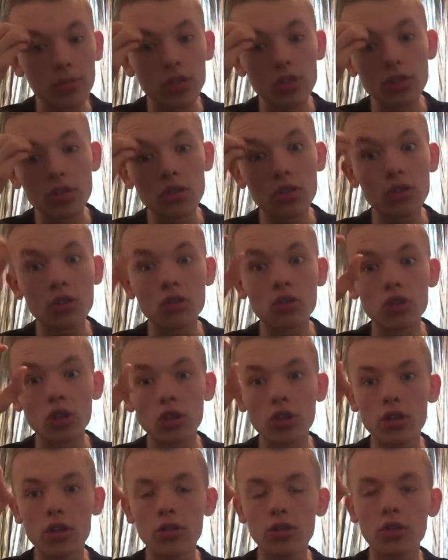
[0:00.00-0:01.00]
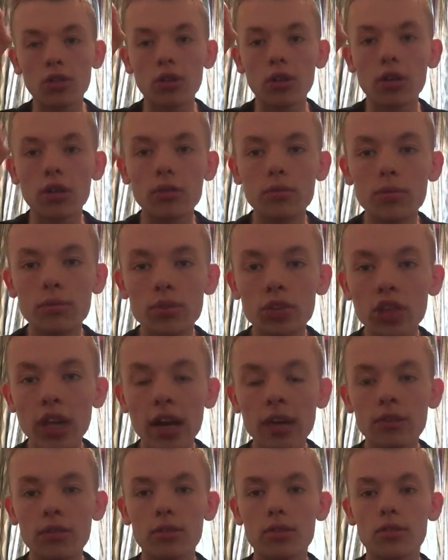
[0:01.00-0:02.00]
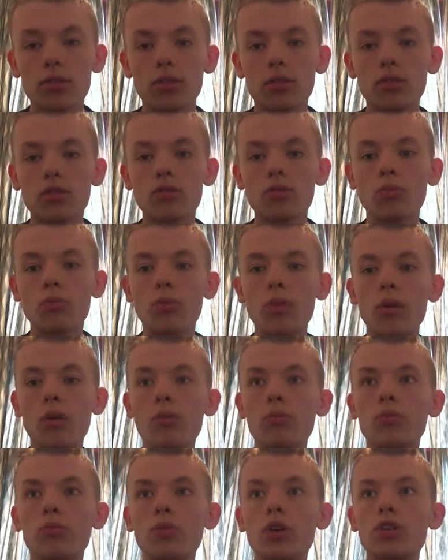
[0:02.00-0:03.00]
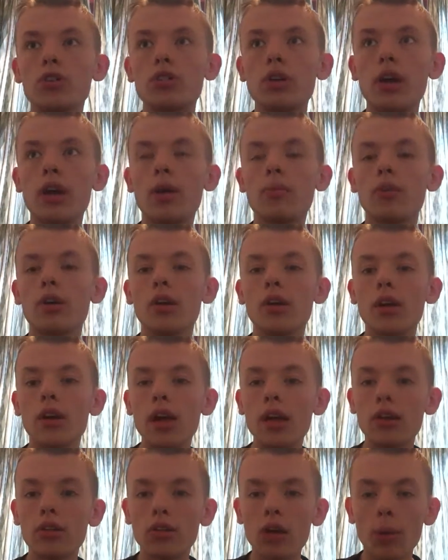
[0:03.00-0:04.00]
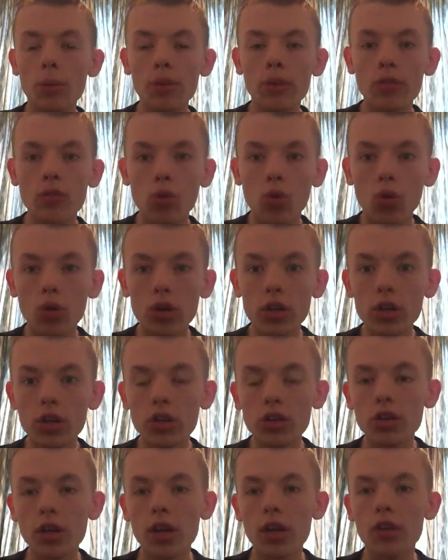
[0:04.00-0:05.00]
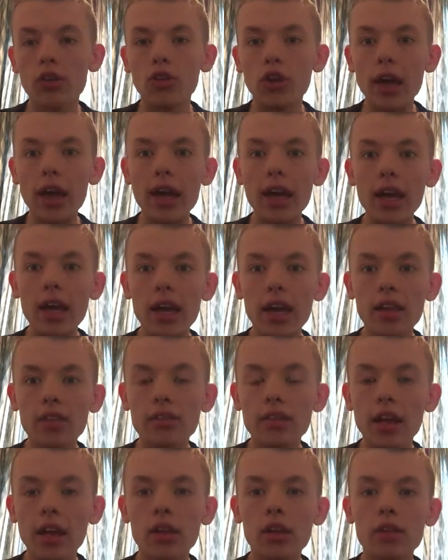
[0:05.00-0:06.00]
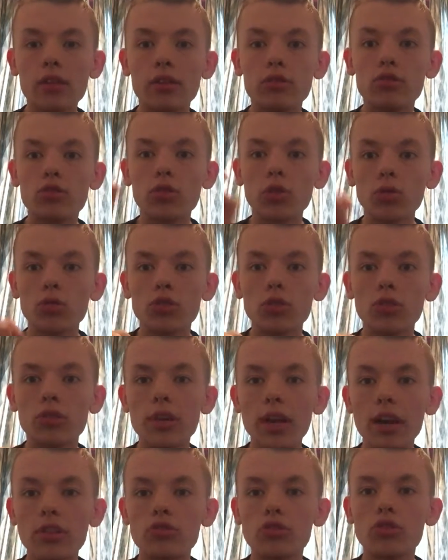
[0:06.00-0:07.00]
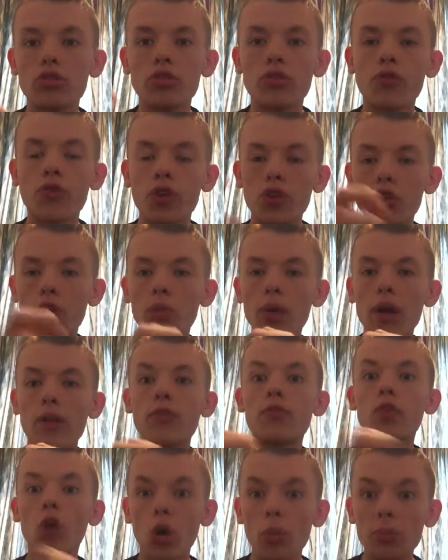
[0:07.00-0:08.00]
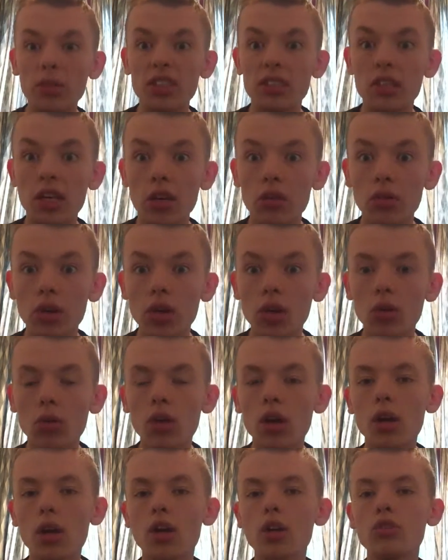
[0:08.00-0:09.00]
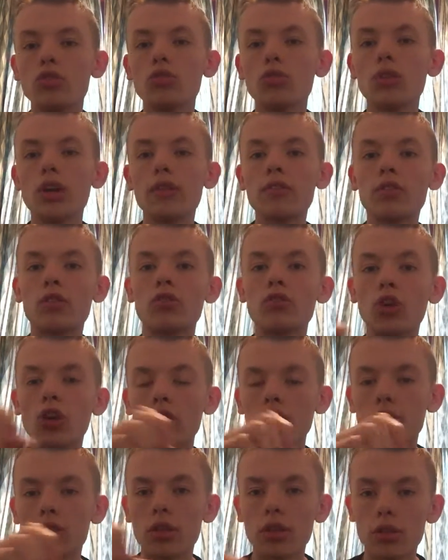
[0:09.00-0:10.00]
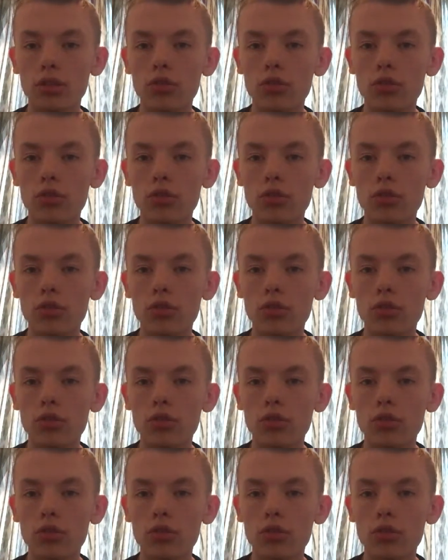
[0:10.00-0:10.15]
circle chances, which in a couple of corners you get hit and it slows you down, so you're further away from Mysterio. So you have to dodge